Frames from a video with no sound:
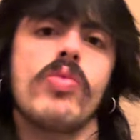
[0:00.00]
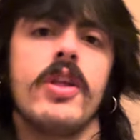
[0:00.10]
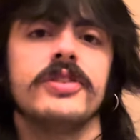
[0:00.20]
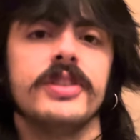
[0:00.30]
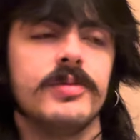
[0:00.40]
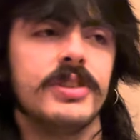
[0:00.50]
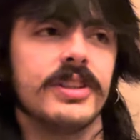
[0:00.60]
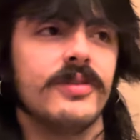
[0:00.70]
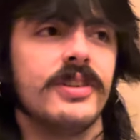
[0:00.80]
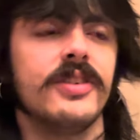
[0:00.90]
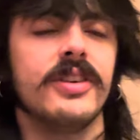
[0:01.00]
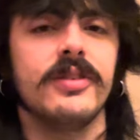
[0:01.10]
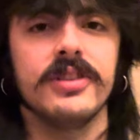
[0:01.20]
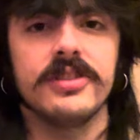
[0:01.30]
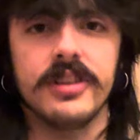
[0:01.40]
subject, whether it
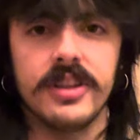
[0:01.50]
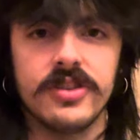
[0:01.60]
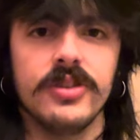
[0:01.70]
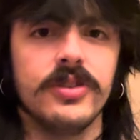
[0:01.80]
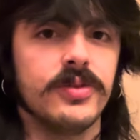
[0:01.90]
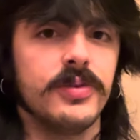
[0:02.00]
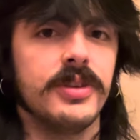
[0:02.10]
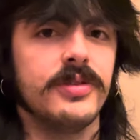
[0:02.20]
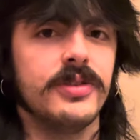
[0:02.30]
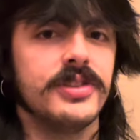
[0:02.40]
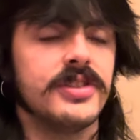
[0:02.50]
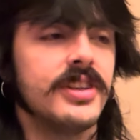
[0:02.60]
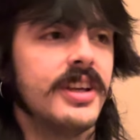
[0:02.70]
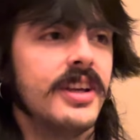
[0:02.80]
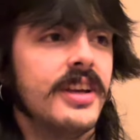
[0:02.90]
was that they chose, whether it was
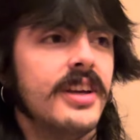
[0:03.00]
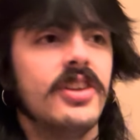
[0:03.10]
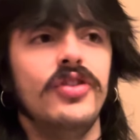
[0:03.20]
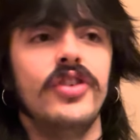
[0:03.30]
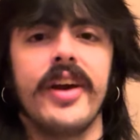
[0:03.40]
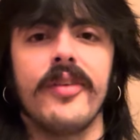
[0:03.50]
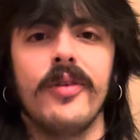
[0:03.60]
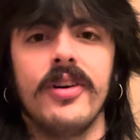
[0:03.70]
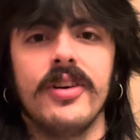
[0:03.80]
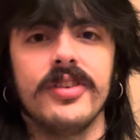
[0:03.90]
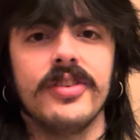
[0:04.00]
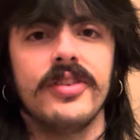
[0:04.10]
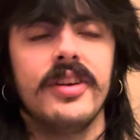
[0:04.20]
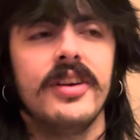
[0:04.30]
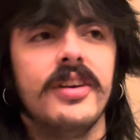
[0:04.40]
jaguars
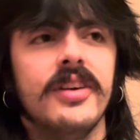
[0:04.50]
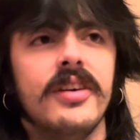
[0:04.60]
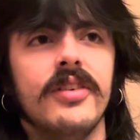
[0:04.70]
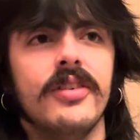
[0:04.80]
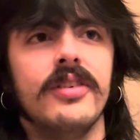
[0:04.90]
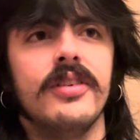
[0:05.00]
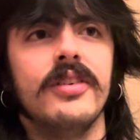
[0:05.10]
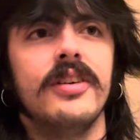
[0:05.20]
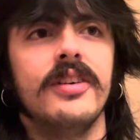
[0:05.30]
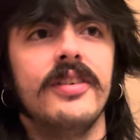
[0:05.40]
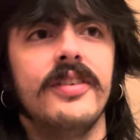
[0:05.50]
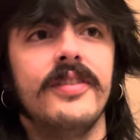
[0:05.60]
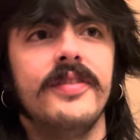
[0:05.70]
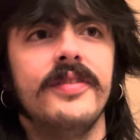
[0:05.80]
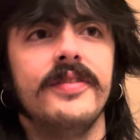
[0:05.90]
or
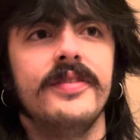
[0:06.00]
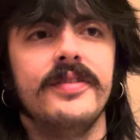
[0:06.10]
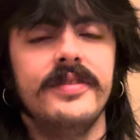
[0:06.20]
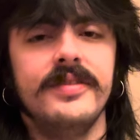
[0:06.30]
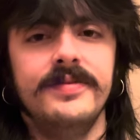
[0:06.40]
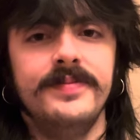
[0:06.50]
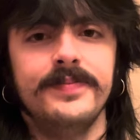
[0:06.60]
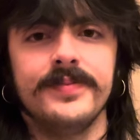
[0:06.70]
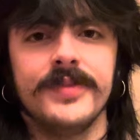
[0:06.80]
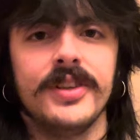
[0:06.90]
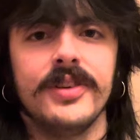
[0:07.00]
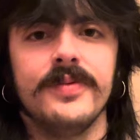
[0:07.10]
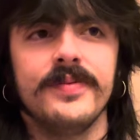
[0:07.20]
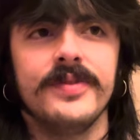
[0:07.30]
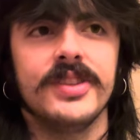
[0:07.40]

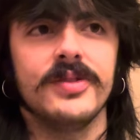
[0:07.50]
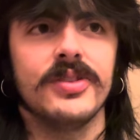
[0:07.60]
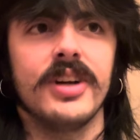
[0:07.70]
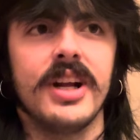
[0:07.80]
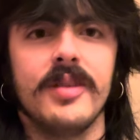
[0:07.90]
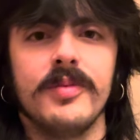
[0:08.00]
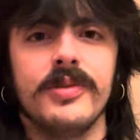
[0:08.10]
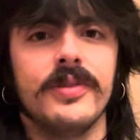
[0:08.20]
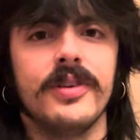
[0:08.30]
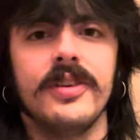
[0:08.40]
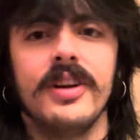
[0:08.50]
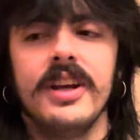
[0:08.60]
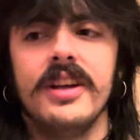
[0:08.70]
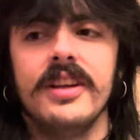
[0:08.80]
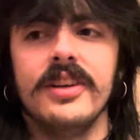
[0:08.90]
some sort of animal or
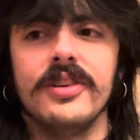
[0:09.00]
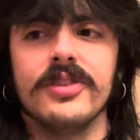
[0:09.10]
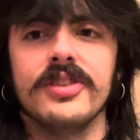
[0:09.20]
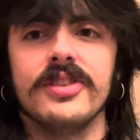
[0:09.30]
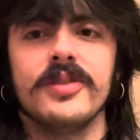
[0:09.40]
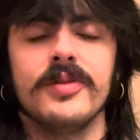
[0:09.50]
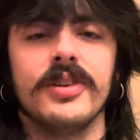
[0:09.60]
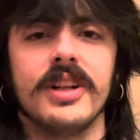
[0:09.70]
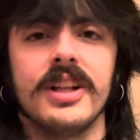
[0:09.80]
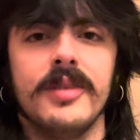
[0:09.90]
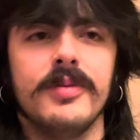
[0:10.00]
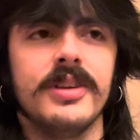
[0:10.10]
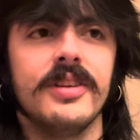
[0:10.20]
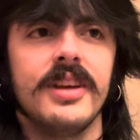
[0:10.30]
ecosystem or the climate.